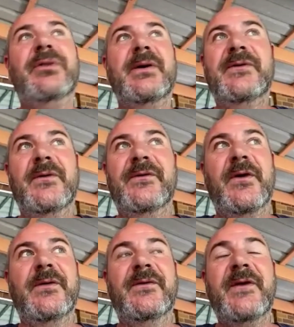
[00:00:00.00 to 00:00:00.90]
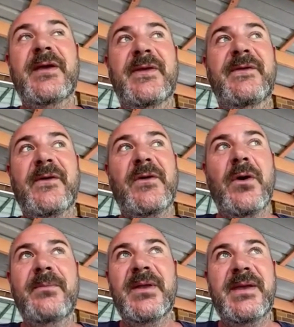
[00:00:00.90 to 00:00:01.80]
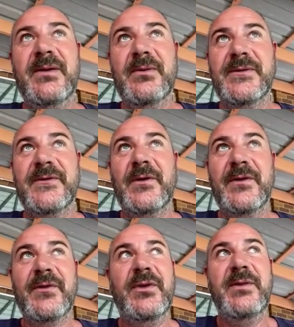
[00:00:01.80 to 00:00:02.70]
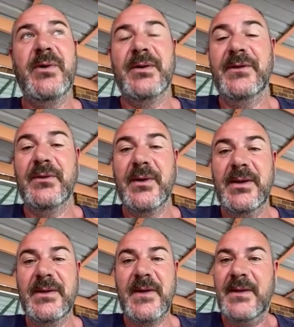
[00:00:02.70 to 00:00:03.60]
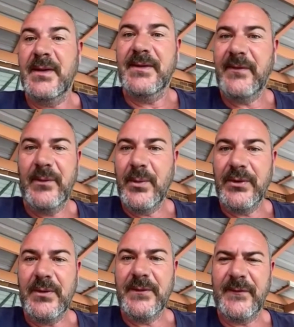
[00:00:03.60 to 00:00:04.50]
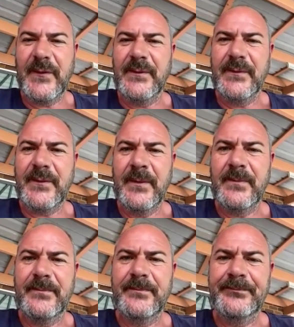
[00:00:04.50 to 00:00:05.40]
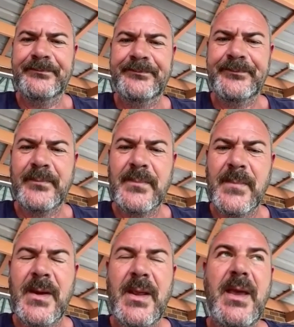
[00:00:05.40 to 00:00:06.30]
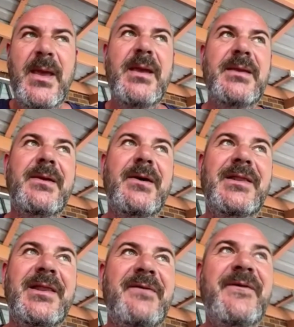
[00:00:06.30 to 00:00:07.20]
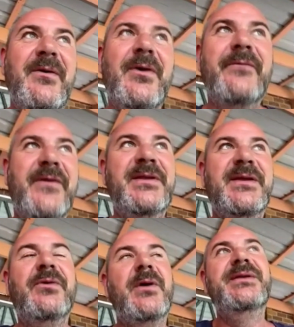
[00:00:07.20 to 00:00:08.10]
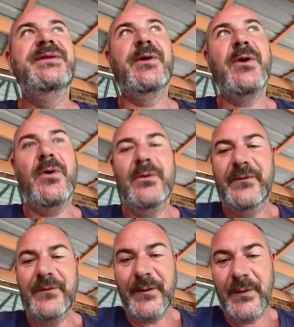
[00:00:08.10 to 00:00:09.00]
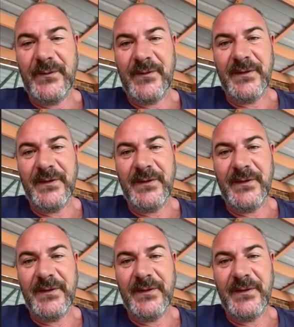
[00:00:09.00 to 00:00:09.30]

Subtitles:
likes hot stones. And this climate here, it's like 31 degrees and they still want hot stones. And I love how I've integrated the cold stones